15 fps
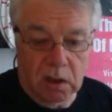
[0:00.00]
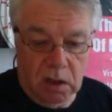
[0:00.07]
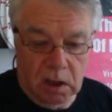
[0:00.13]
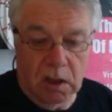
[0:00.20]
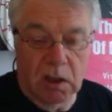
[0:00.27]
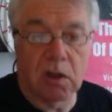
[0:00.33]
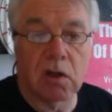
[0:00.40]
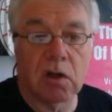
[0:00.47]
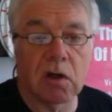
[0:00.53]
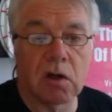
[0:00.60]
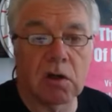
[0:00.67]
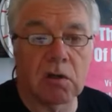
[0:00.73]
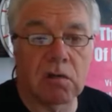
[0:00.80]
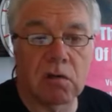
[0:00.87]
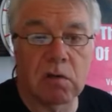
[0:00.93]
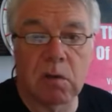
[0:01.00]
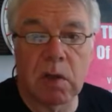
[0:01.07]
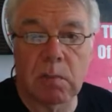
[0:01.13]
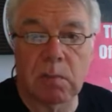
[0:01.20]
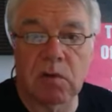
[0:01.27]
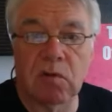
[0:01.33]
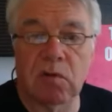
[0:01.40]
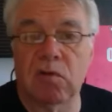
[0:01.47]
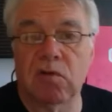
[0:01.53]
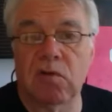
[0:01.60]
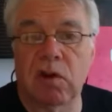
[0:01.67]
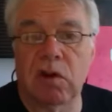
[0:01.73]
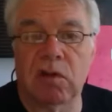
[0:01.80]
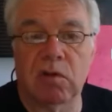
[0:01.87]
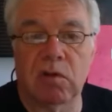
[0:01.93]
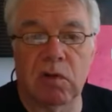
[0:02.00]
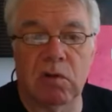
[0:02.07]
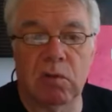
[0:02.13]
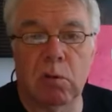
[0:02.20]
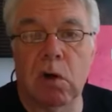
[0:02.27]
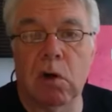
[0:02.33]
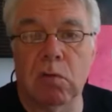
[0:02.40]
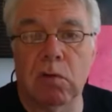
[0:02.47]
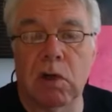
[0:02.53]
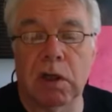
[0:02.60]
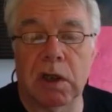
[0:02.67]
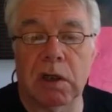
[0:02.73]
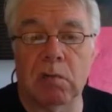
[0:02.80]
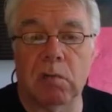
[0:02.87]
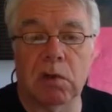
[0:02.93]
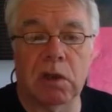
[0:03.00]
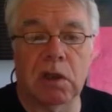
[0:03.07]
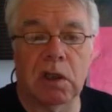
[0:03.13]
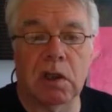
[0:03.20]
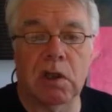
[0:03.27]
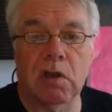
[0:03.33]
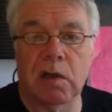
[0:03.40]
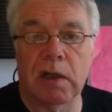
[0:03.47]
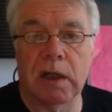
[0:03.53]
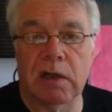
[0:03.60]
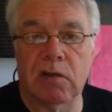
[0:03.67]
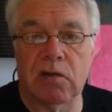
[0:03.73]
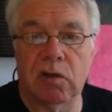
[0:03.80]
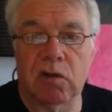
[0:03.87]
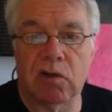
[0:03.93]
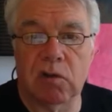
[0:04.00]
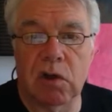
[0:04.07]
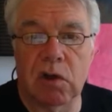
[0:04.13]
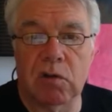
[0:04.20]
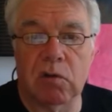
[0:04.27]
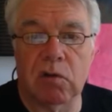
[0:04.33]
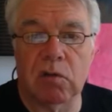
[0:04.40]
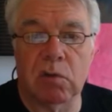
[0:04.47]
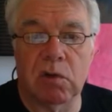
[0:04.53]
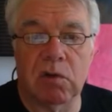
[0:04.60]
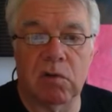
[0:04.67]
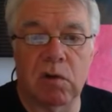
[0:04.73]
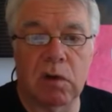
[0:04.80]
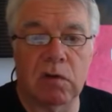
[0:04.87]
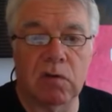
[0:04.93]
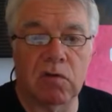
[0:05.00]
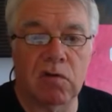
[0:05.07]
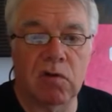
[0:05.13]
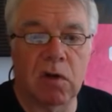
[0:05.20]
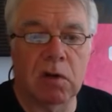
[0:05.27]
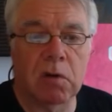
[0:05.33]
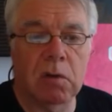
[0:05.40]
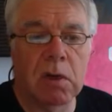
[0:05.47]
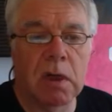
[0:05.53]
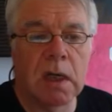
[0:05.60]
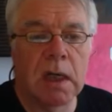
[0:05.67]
incurred if you happen to transgress while riding one of the new electric scooters which are under trial.